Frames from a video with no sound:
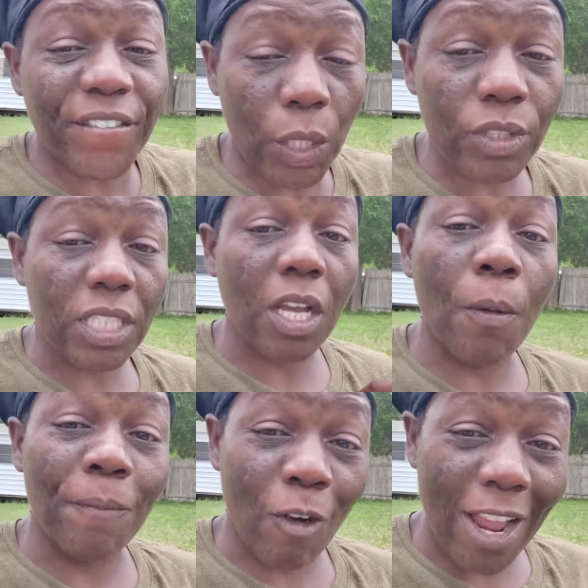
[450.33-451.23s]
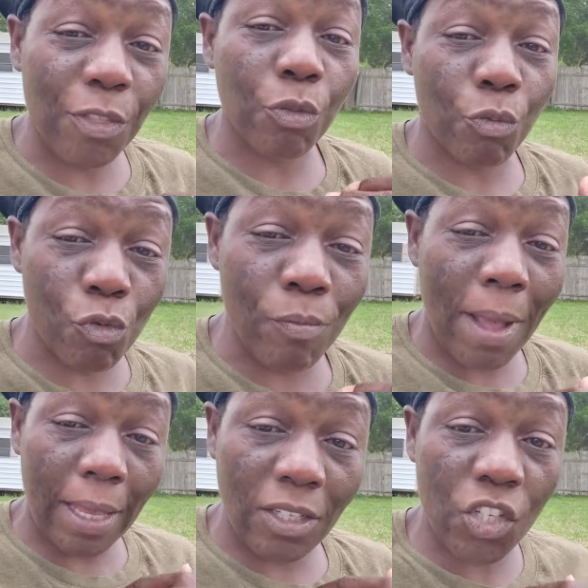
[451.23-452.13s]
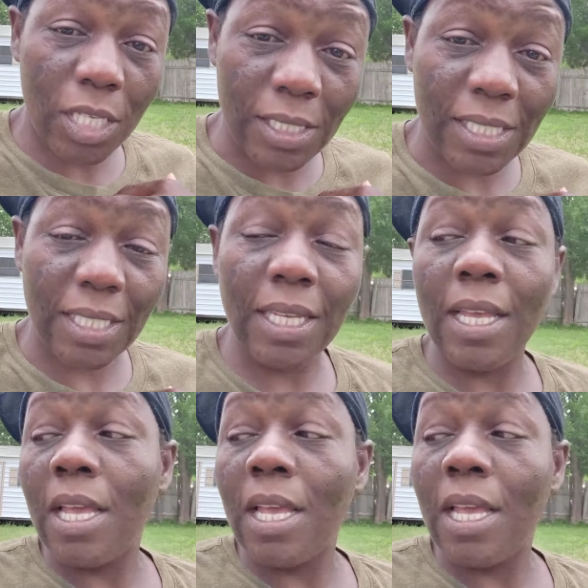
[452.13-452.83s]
felt it come right through my chest.